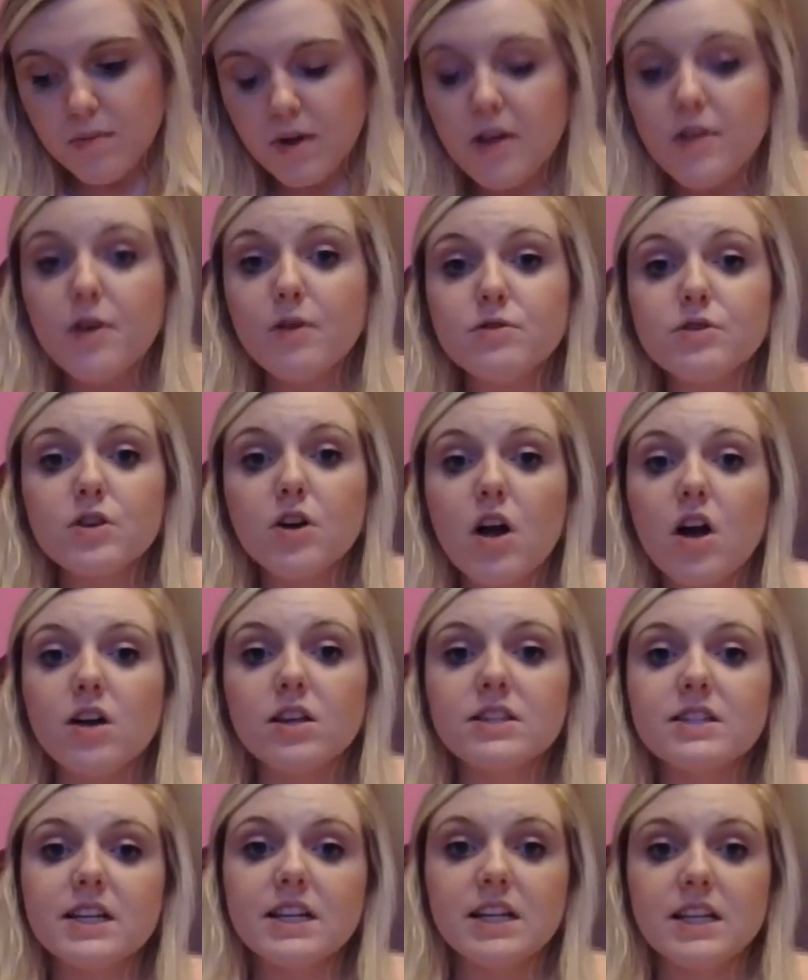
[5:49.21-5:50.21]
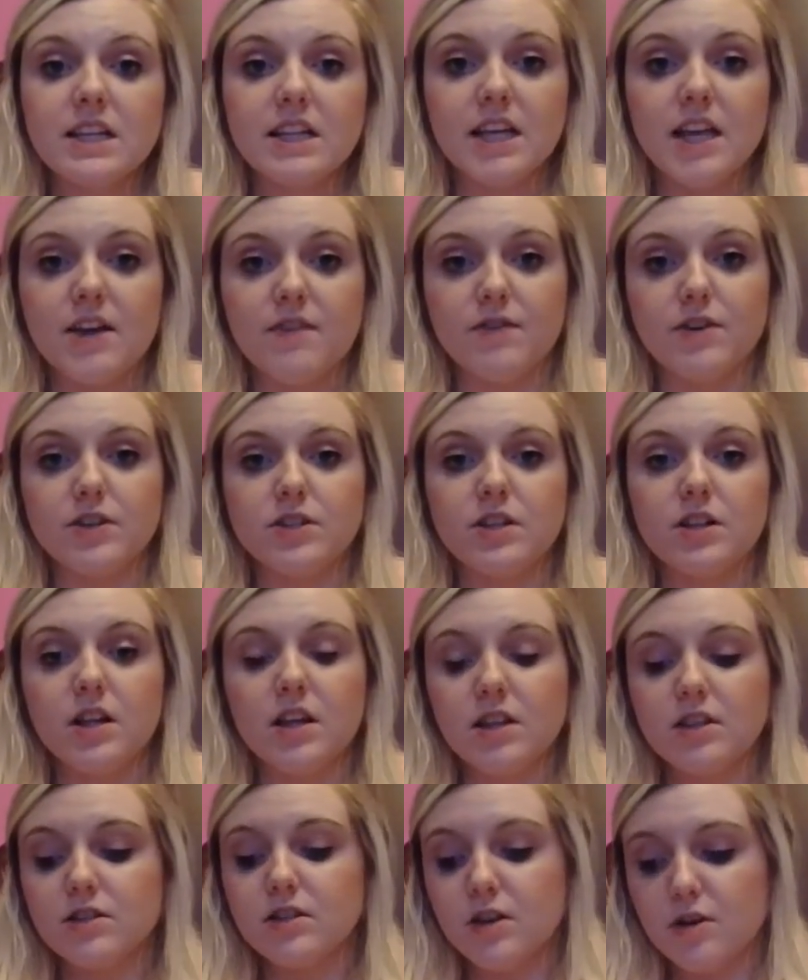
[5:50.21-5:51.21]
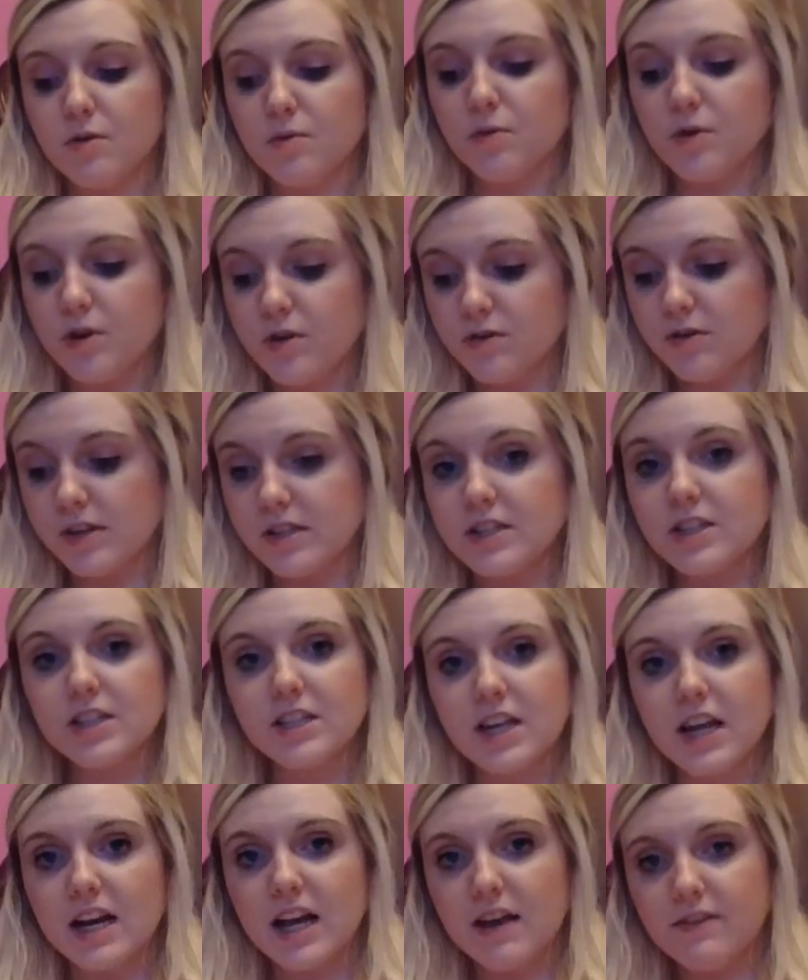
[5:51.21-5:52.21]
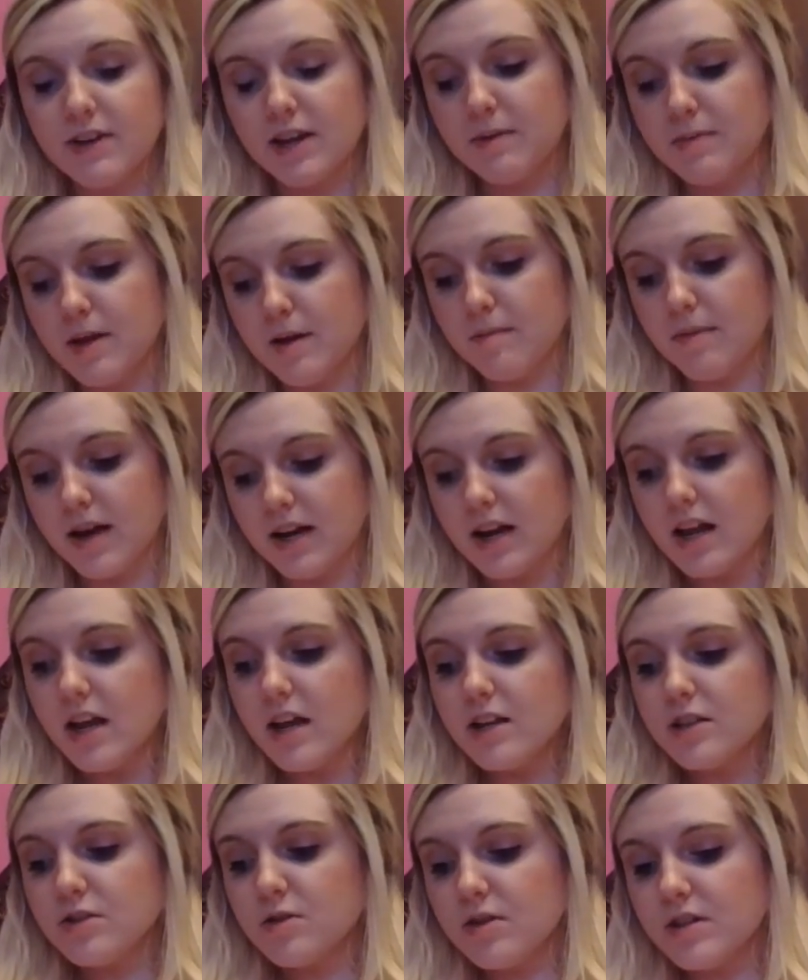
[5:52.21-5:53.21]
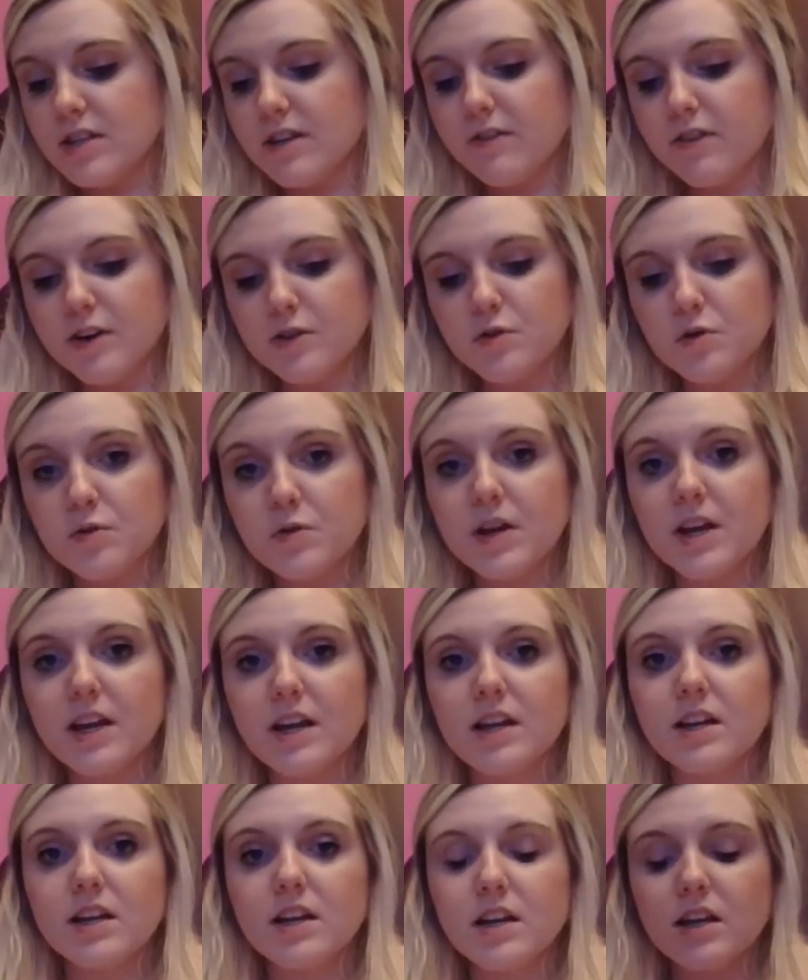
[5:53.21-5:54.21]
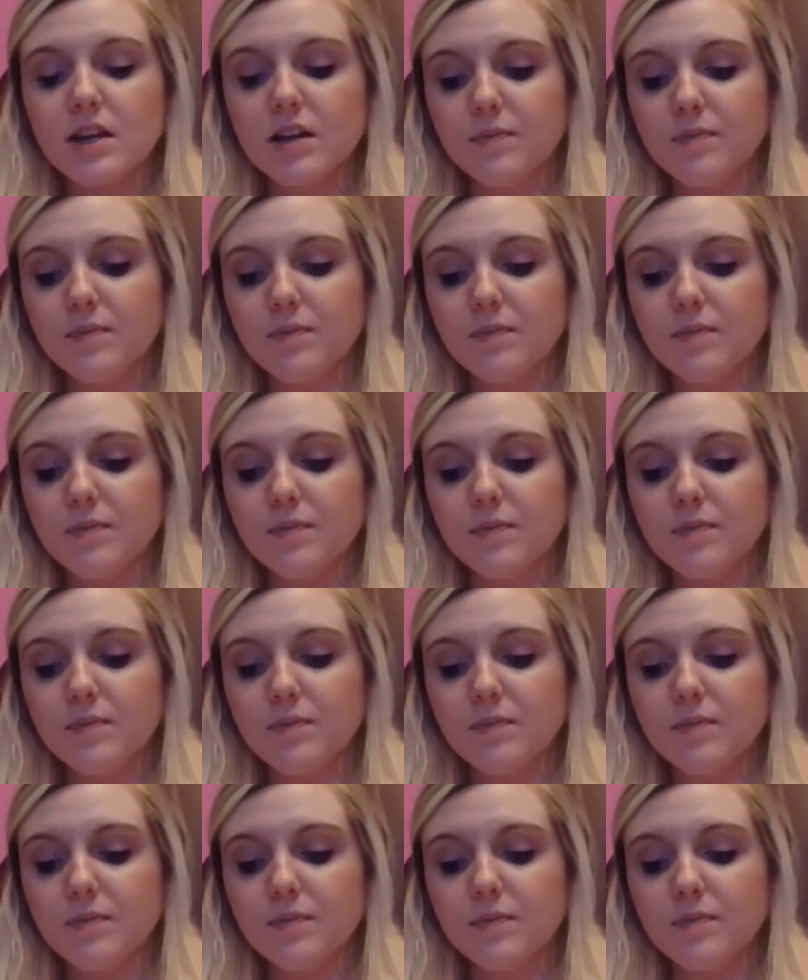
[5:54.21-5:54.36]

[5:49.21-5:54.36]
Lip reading: But those are all seen in the givers. And so you guys just kind of have to keep that in mind. So a difference between